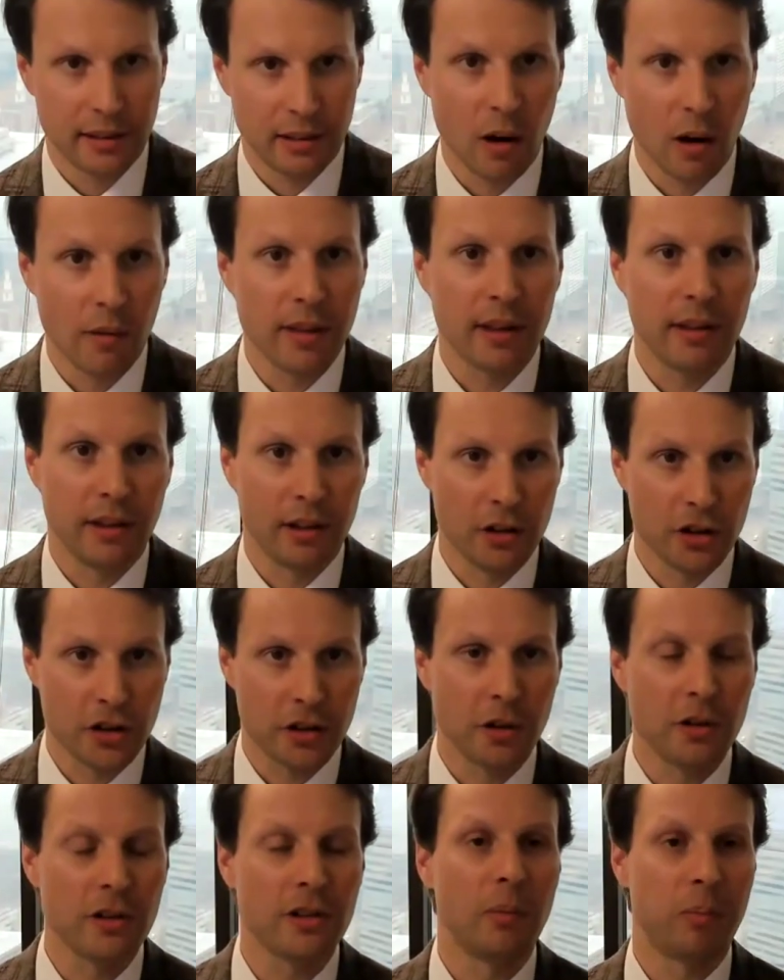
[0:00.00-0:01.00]
There's
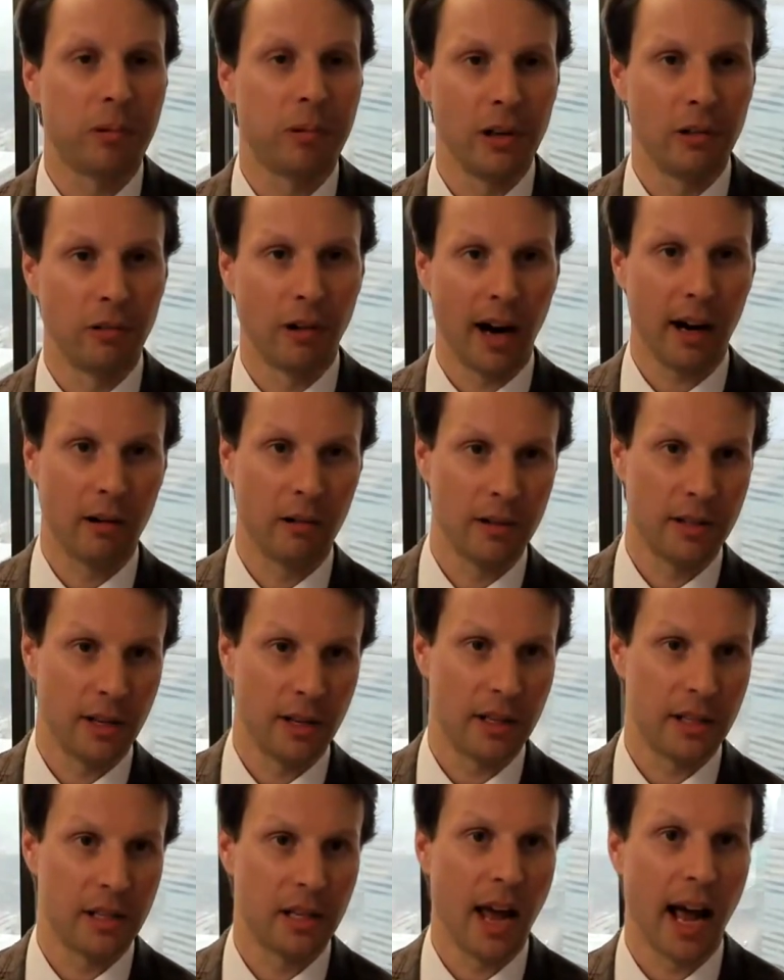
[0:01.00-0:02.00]
usually a
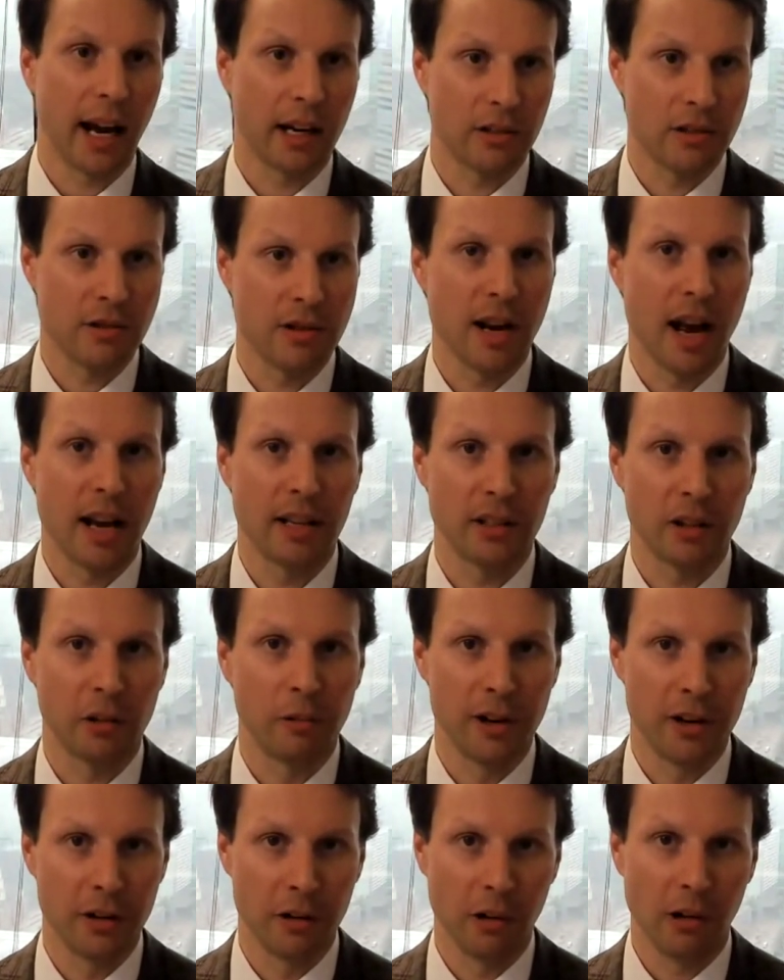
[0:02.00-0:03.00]
prerequisite to exercising
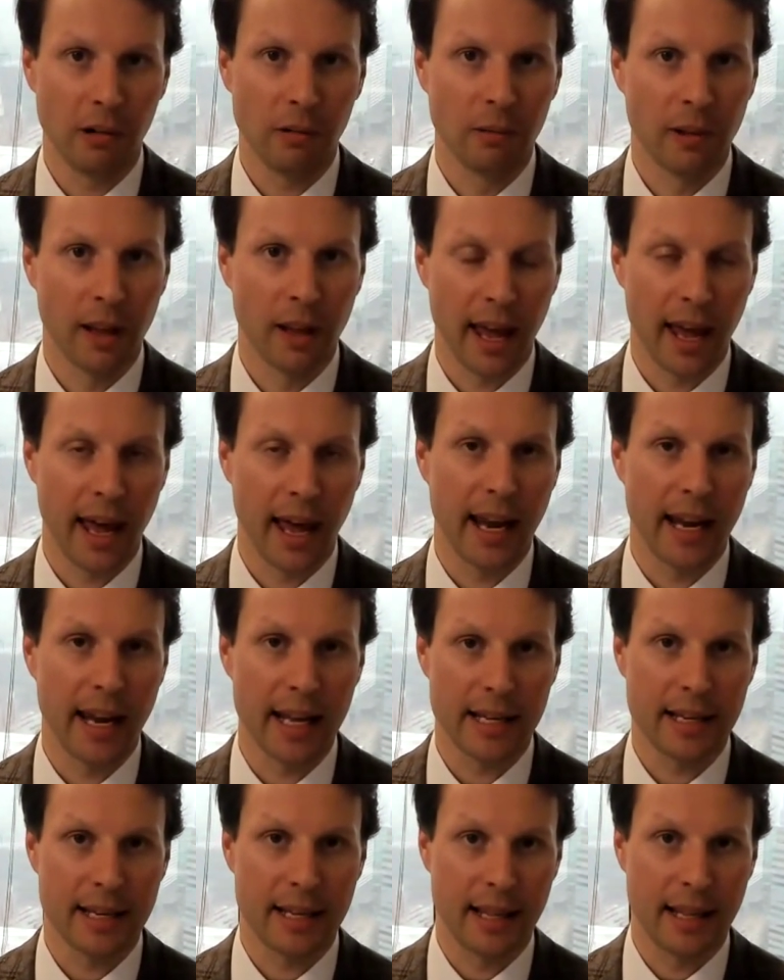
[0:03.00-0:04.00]
renewal, and
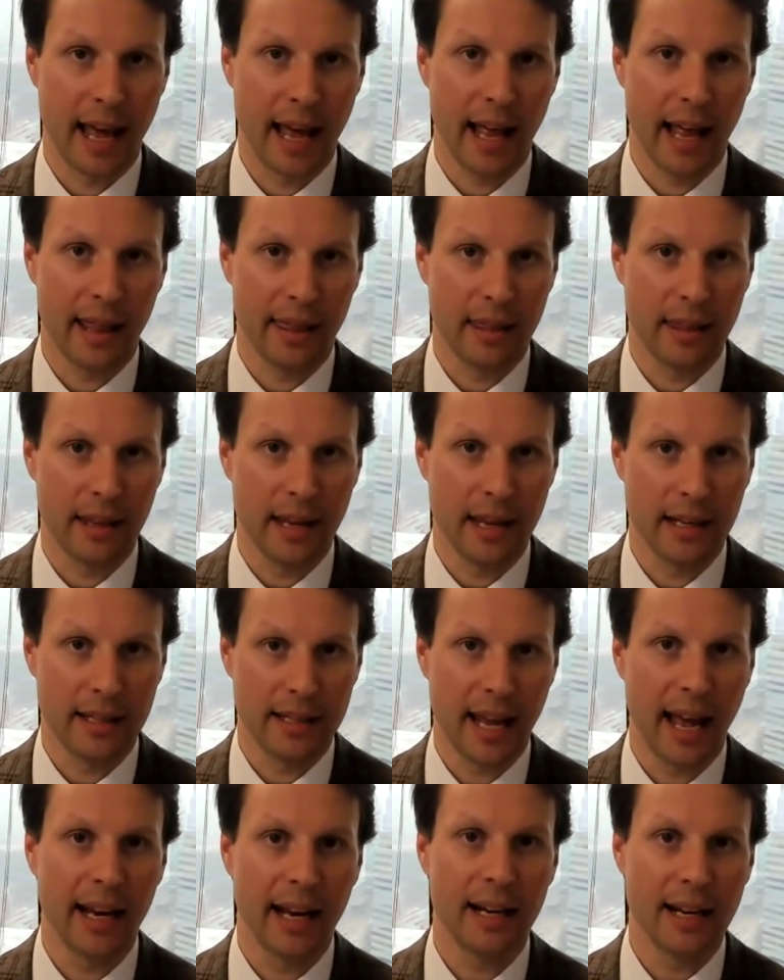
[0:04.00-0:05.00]
it's that the
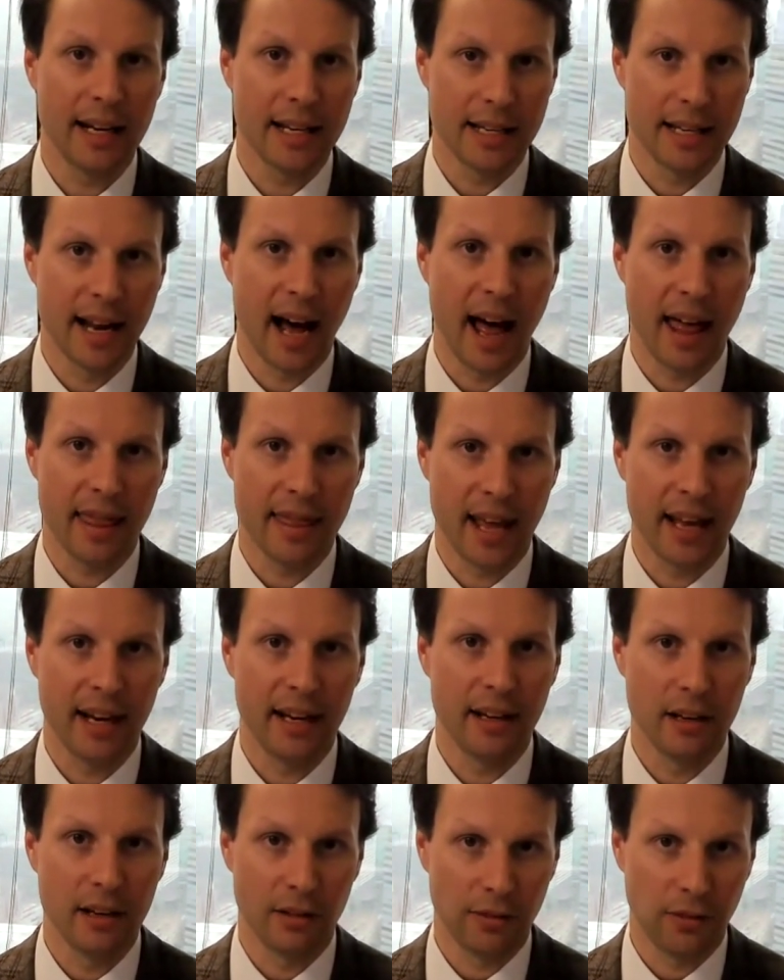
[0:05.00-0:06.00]
tenant is not
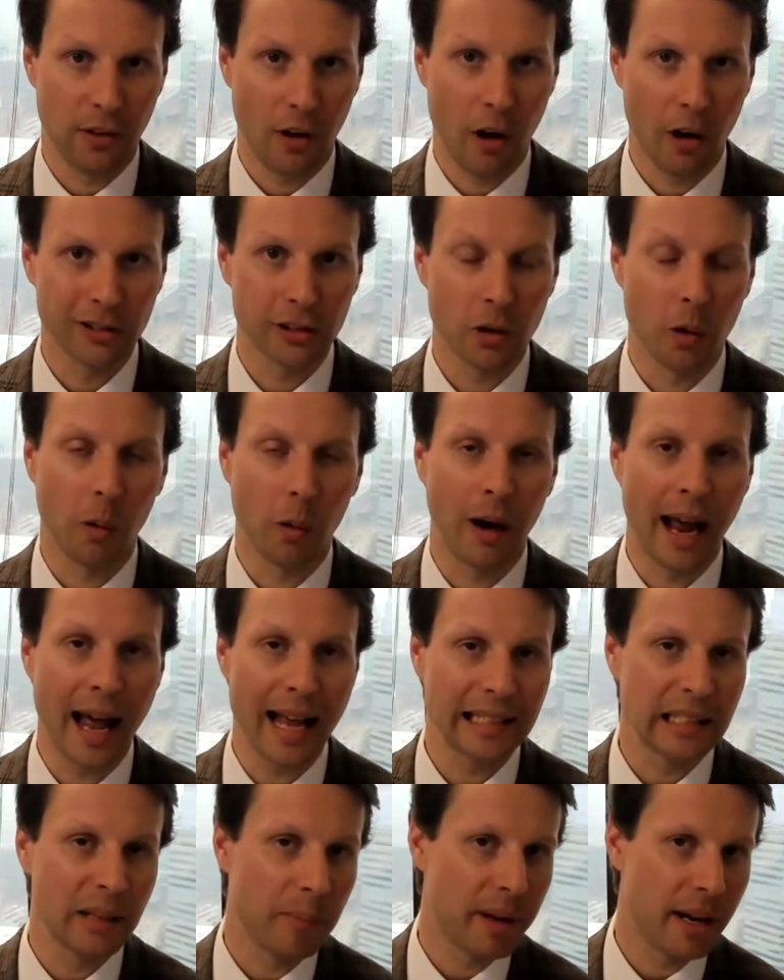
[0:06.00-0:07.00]
then in default or
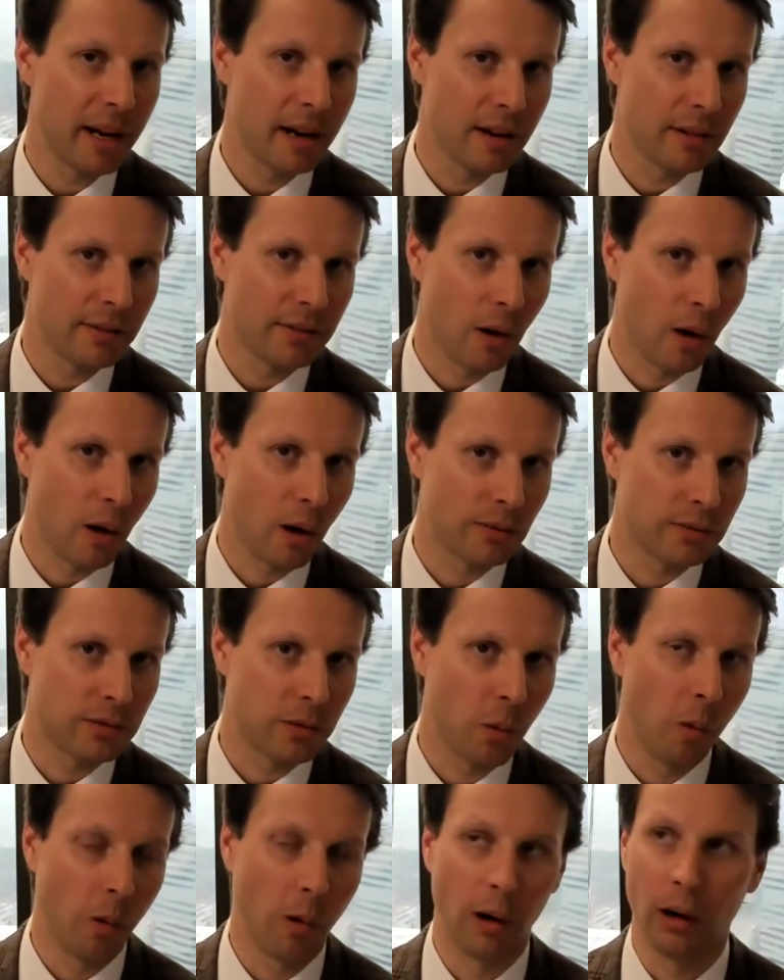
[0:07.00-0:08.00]
hasn't been in default
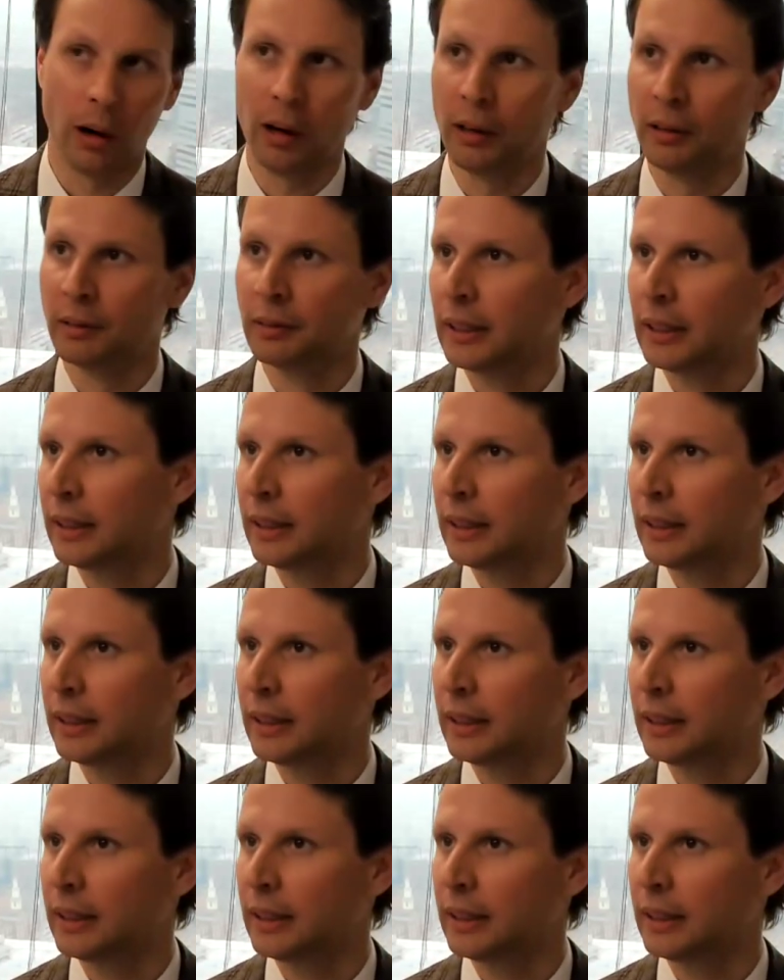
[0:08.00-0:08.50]
for